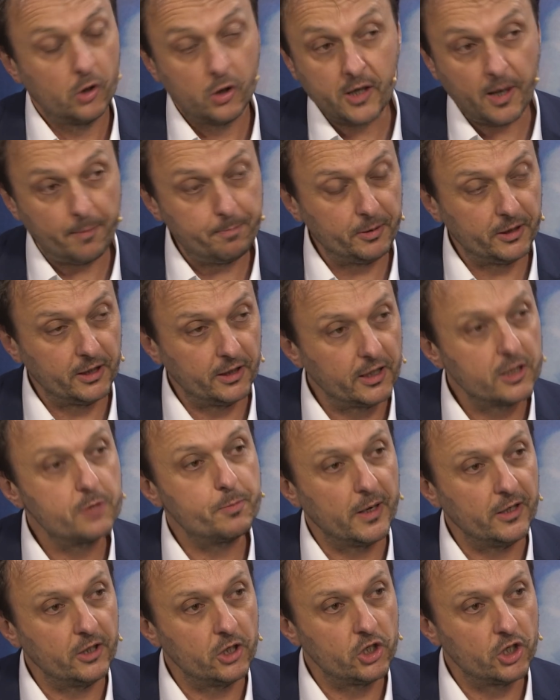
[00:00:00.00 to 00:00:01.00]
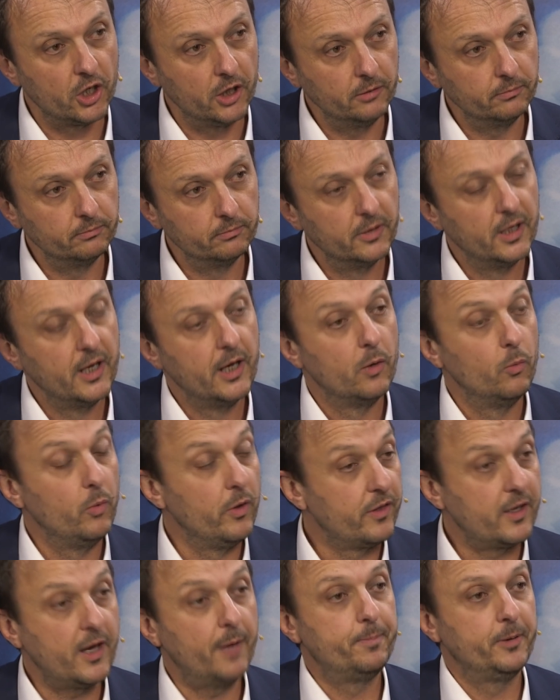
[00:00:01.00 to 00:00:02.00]
capital expenditure.
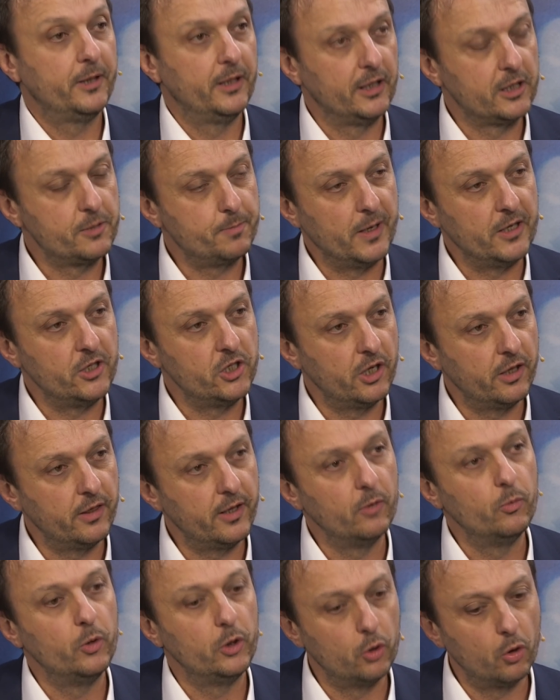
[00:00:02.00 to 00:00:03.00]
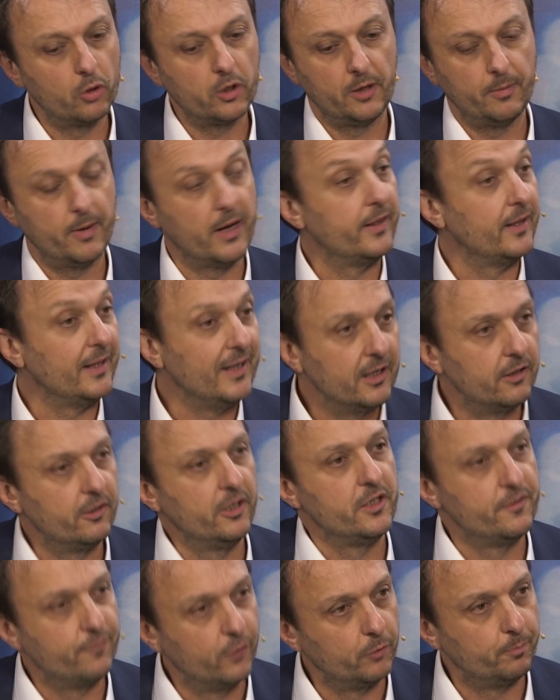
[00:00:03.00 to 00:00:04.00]
With capital expenditure, then we're talking about the
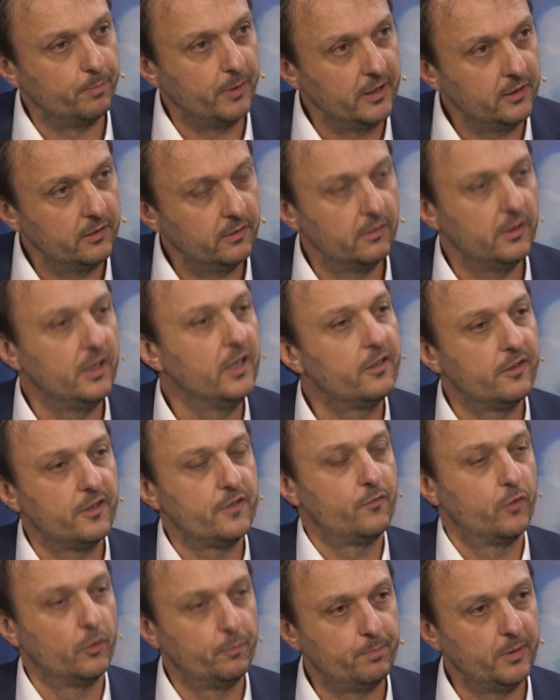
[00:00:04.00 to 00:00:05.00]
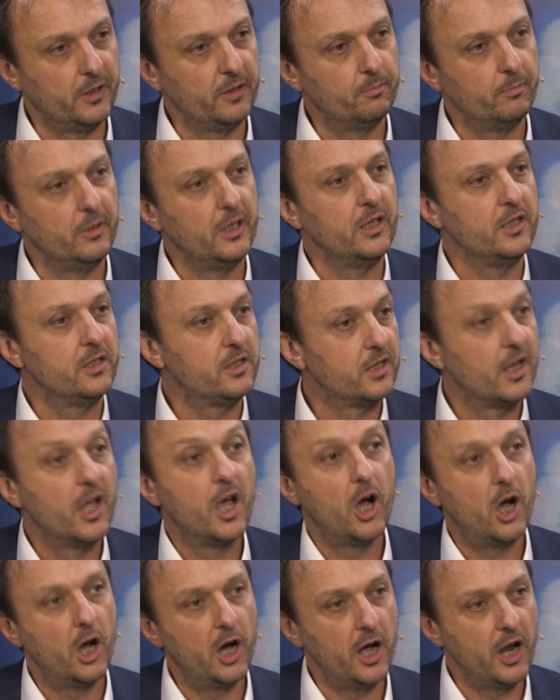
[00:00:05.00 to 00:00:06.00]
increased footprint. Increased footprint means
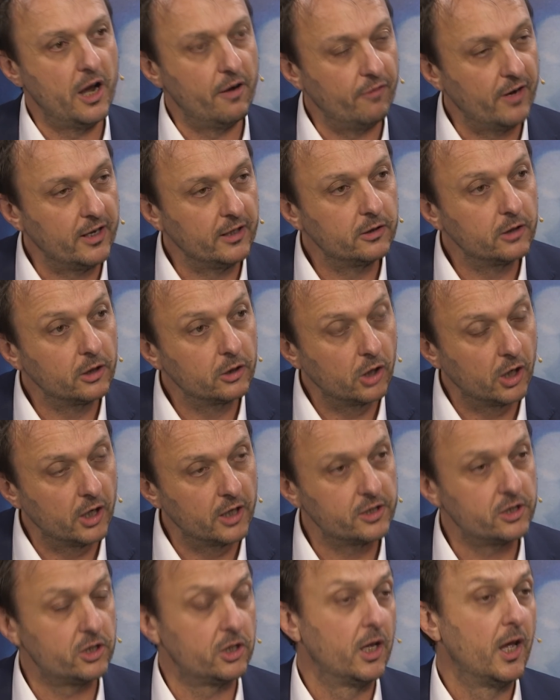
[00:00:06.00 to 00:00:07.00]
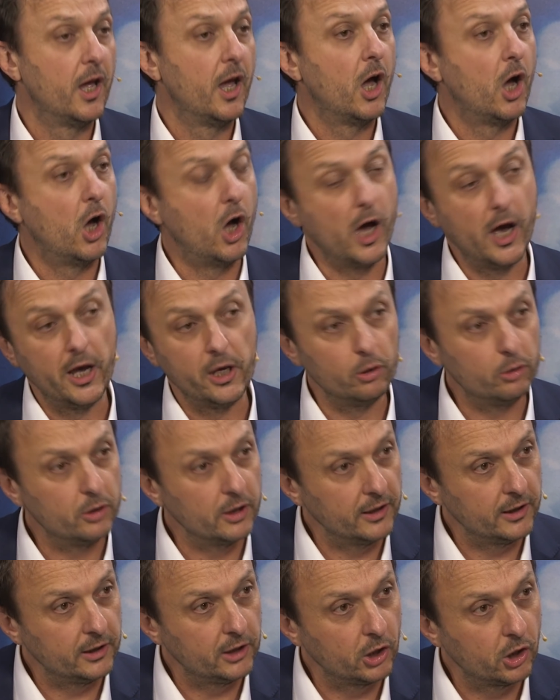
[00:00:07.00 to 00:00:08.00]
higher rental cost, higher
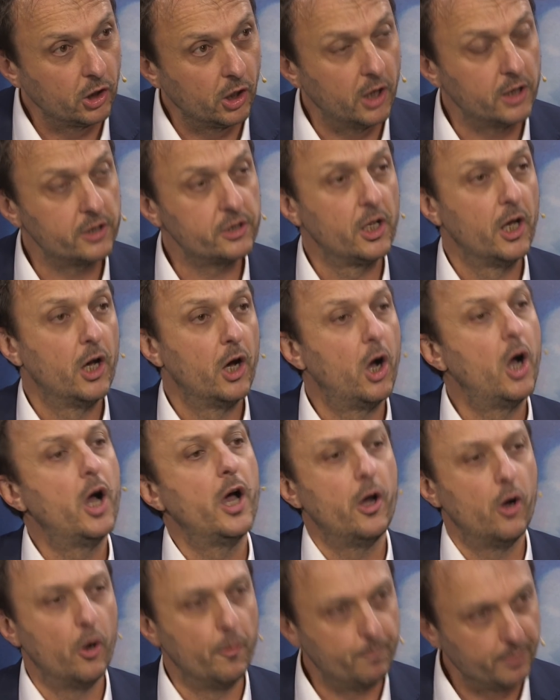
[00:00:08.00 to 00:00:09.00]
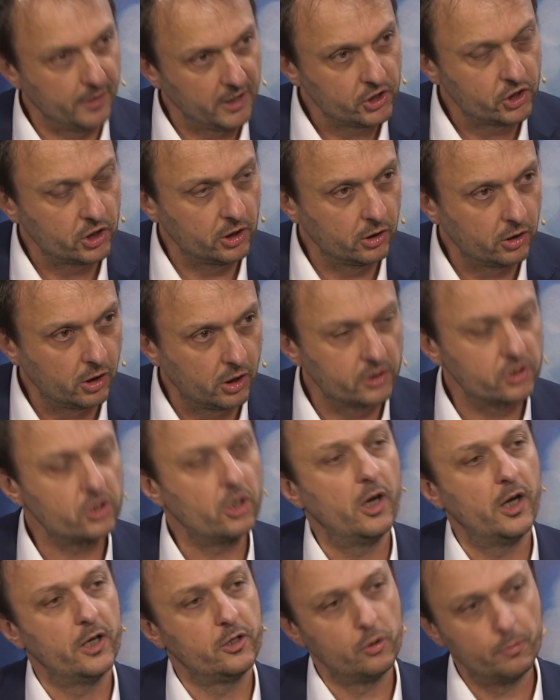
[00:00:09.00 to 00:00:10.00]
utility cost, higher operational cost,
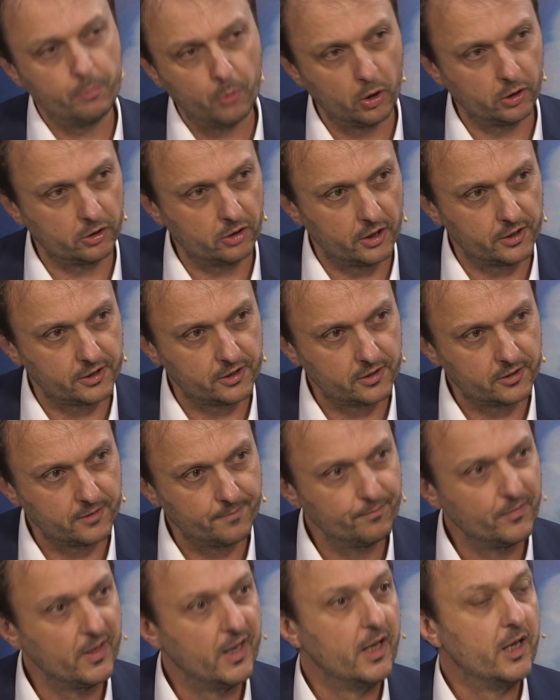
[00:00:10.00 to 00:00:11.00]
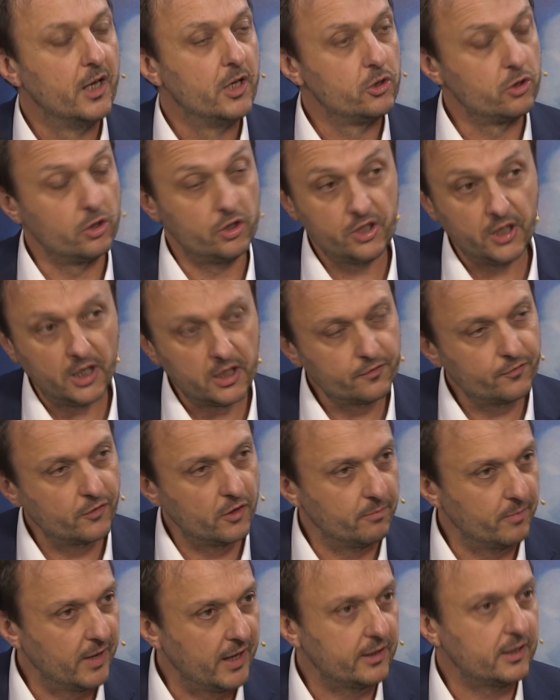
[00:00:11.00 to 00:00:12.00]
higher support costs. So just
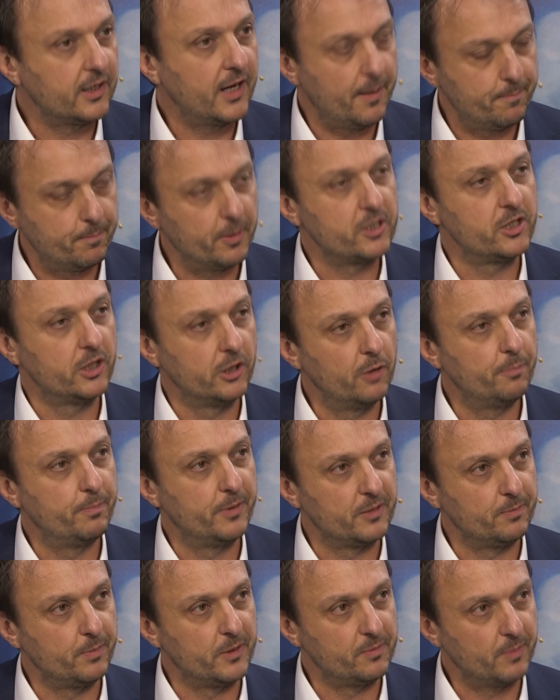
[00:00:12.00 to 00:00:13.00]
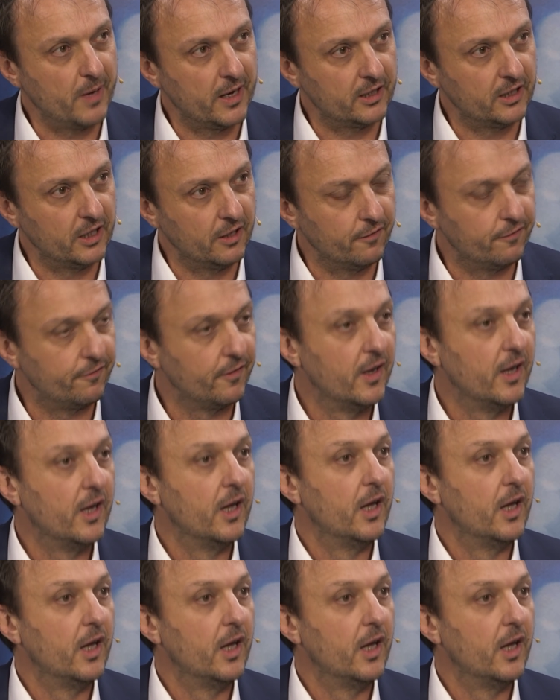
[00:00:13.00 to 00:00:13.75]
from that CapEx and OpEx perspective,